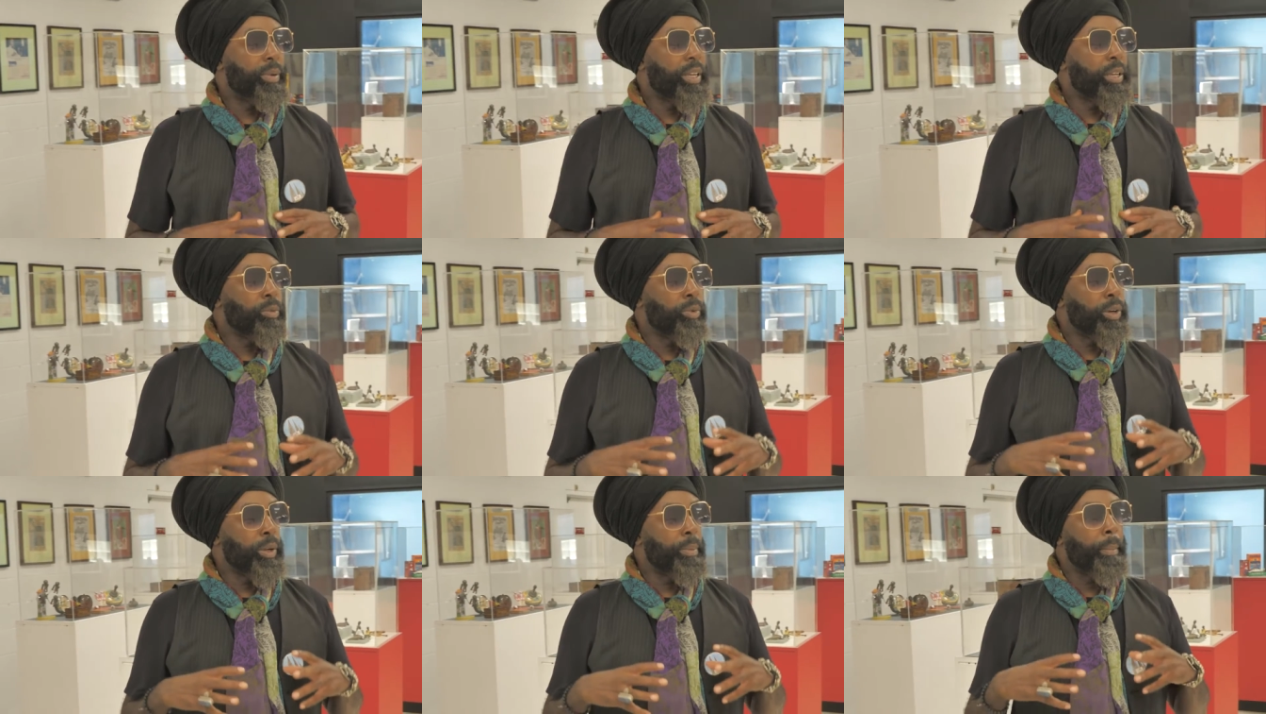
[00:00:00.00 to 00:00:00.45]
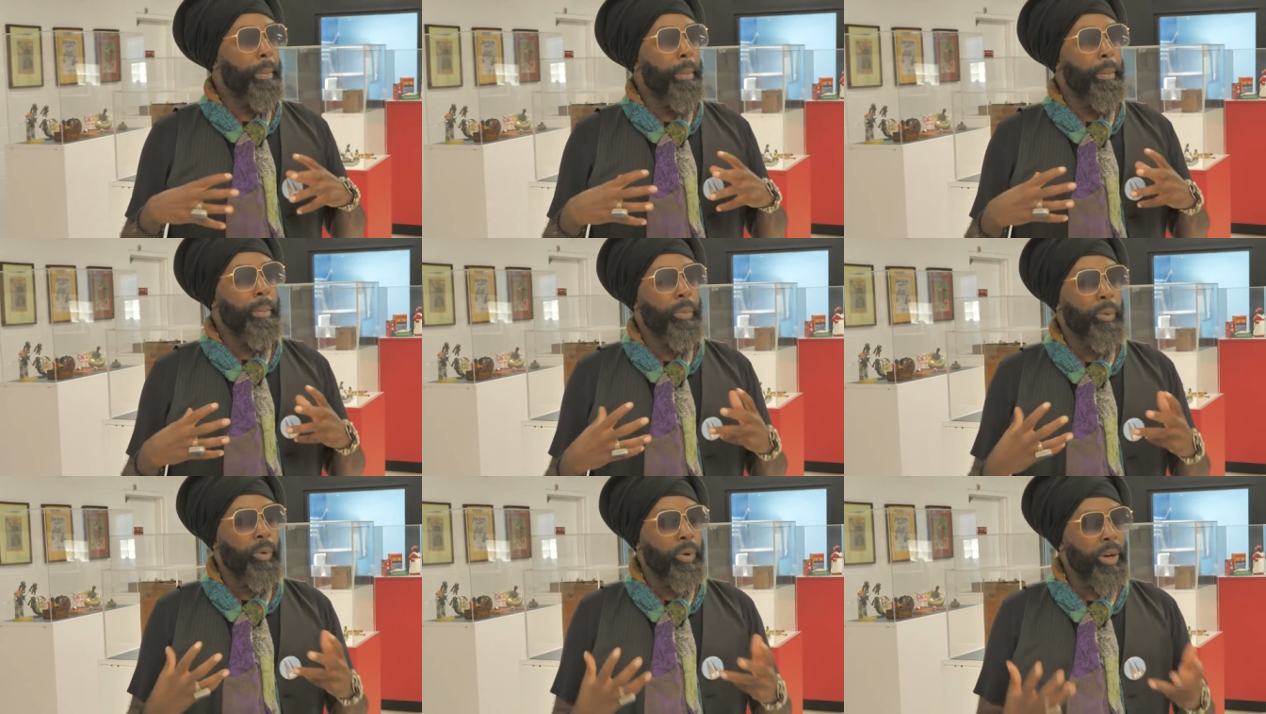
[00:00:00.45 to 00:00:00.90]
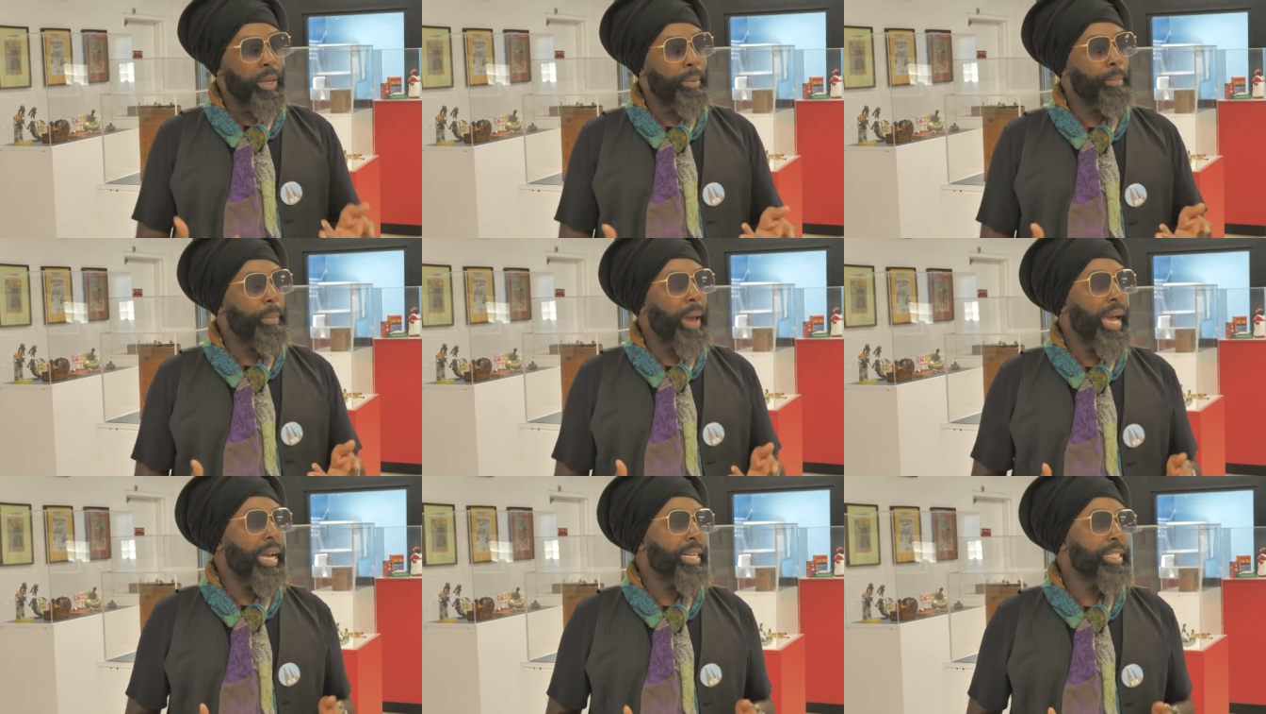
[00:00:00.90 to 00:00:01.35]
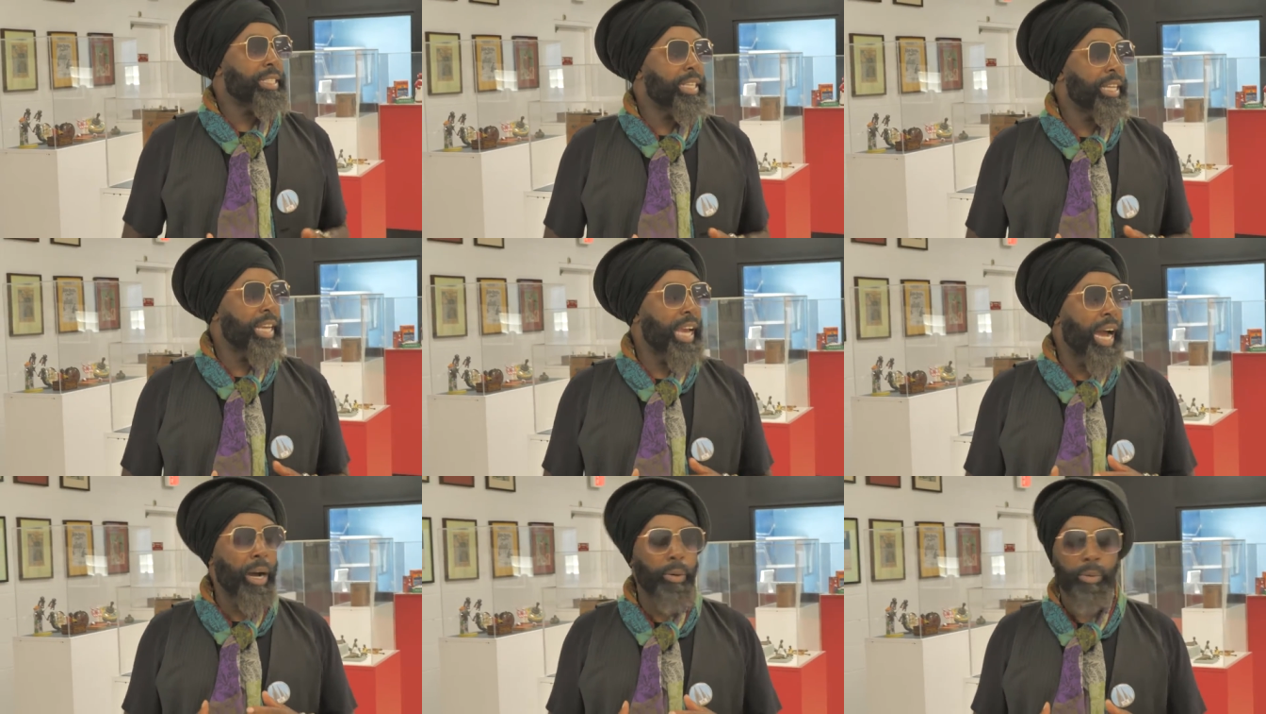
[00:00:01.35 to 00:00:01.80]
be
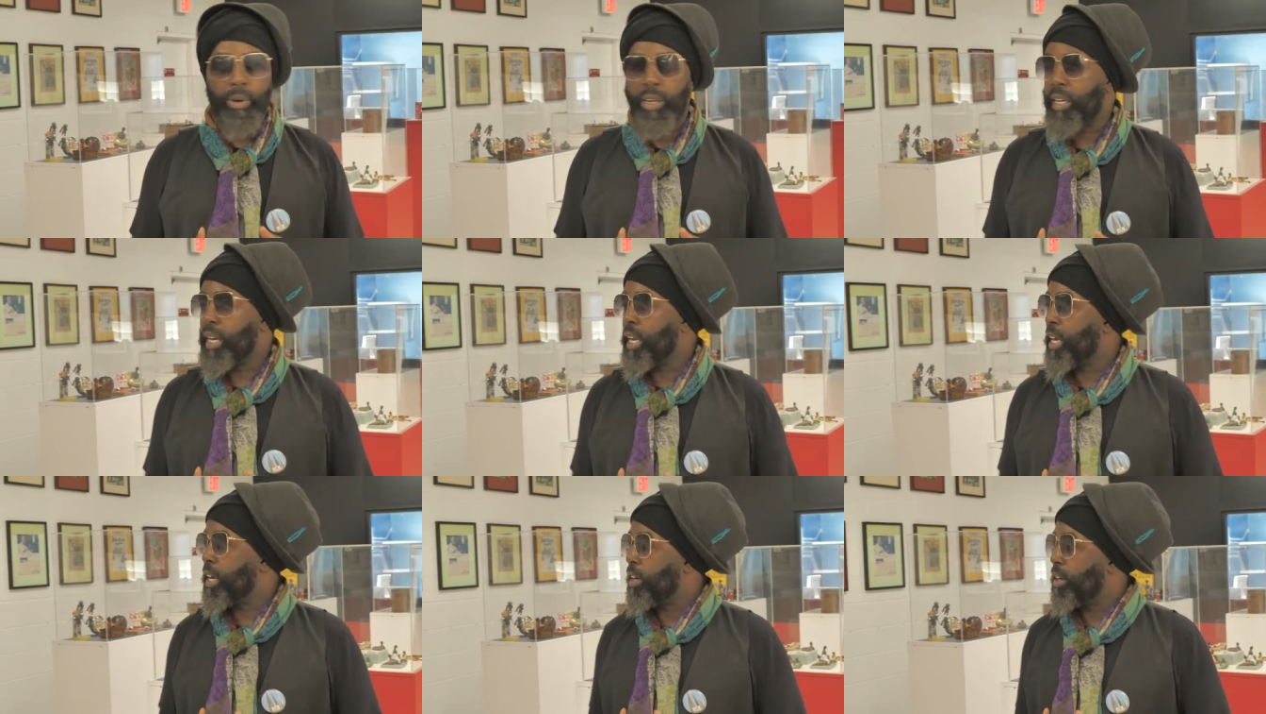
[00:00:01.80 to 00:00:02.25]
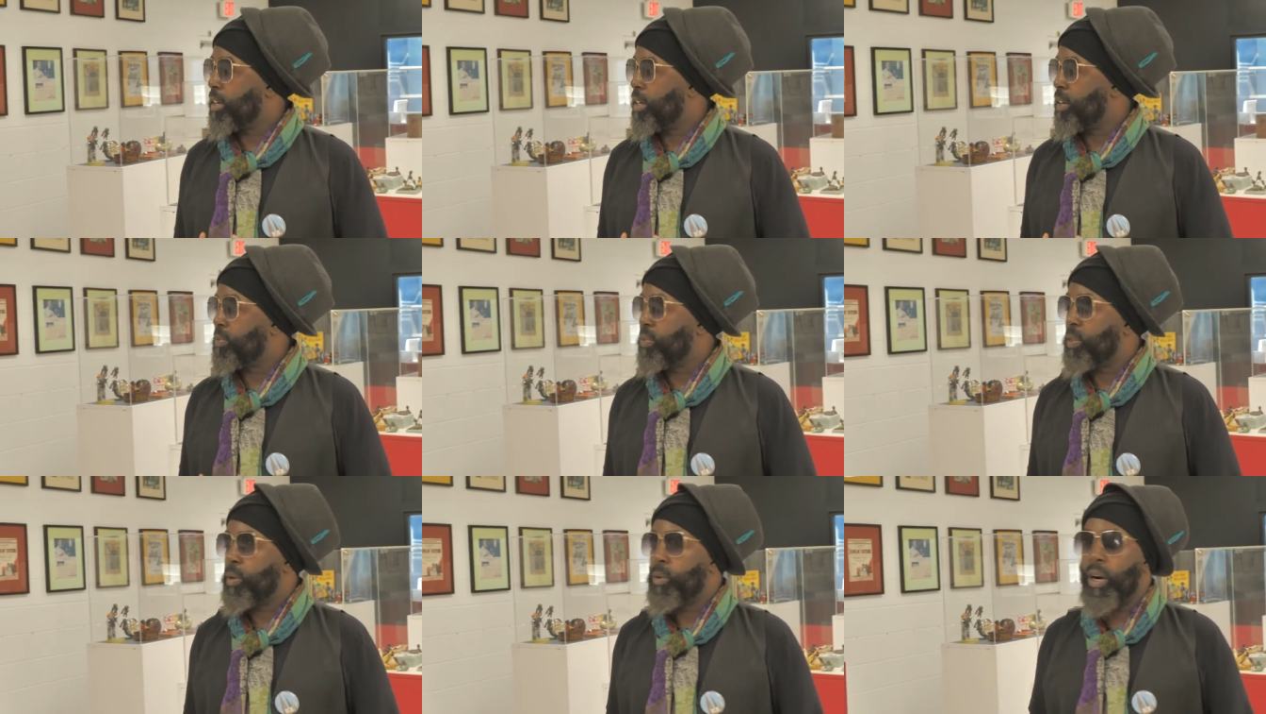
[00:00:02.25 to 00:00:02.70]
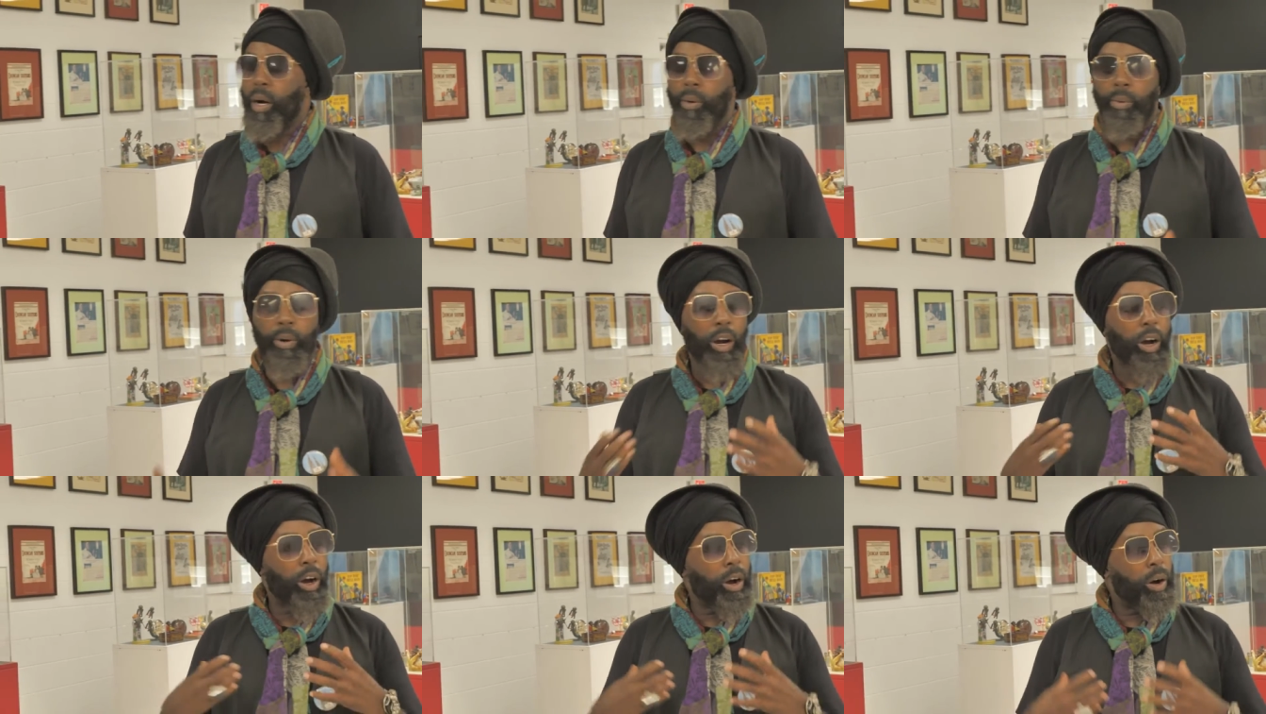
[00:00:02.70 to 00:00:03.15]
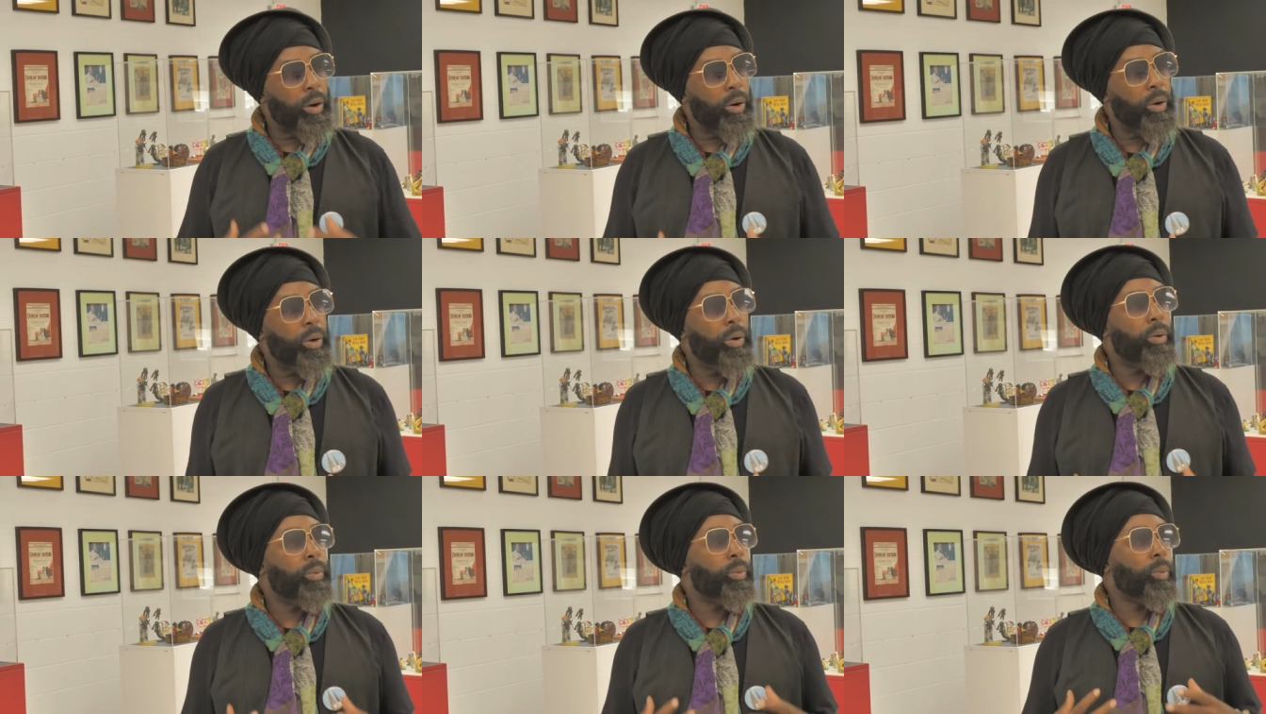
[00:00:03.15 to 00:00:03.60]
reimagining our narrative through our
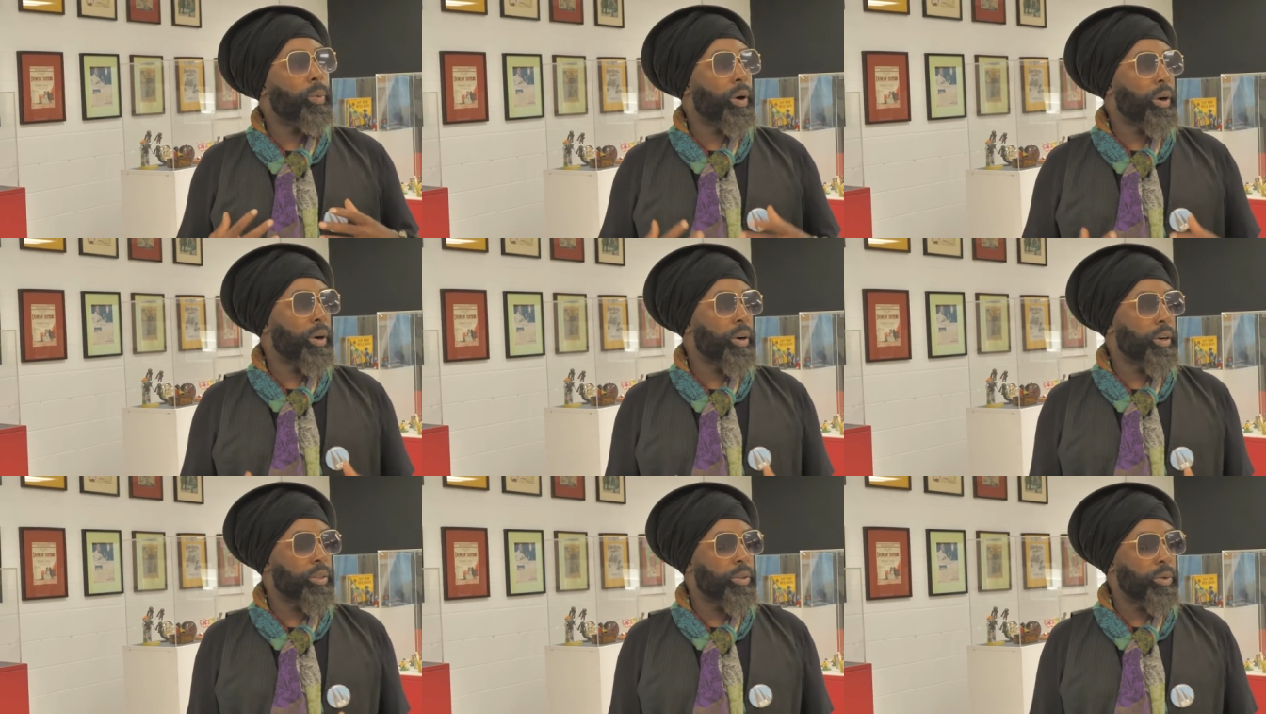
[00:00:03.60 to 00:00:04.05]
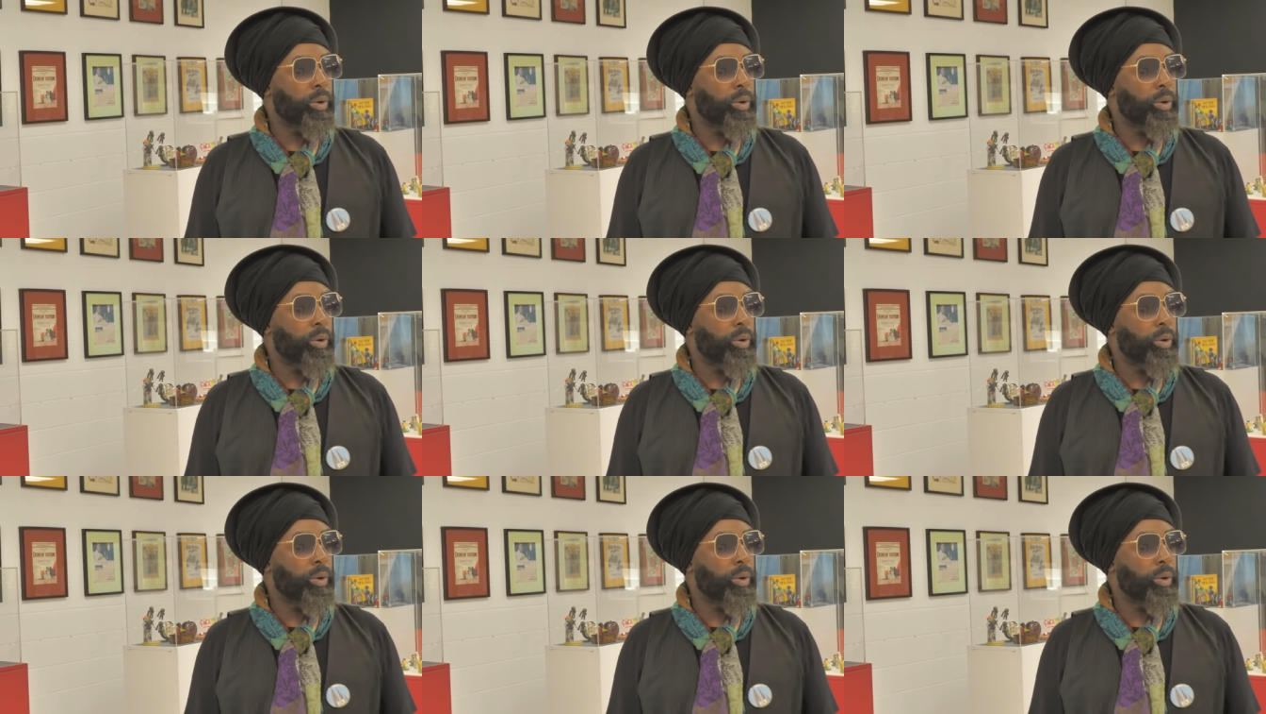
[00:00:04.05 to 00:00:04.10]
own work,